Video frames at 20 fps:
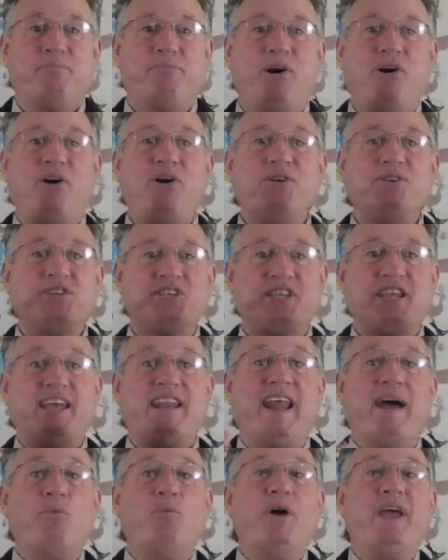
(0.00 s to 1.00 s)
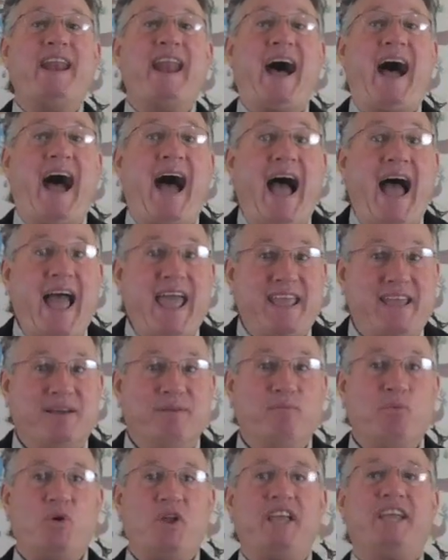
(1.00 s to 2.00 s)
Paul said, when I
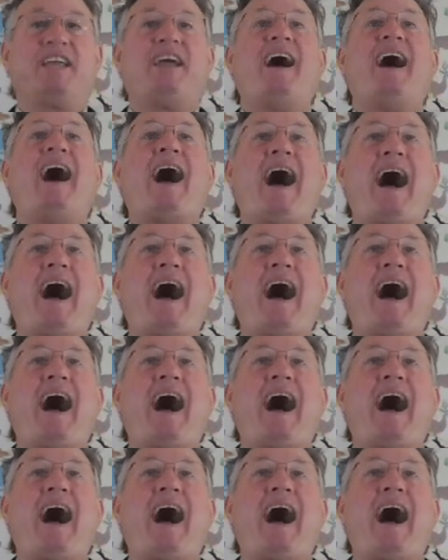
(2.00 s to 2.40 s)
am weak,